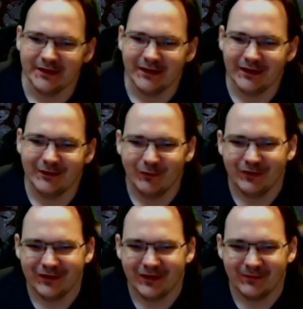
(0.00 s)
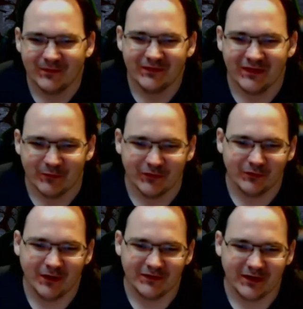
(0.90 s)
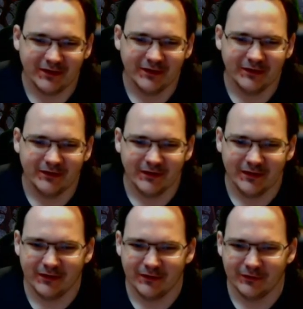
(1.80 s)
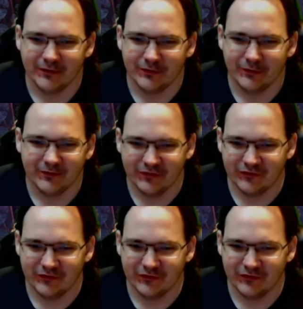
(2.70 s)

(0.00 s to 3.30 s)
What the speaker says: And the same with Crossout here. The earlier news I just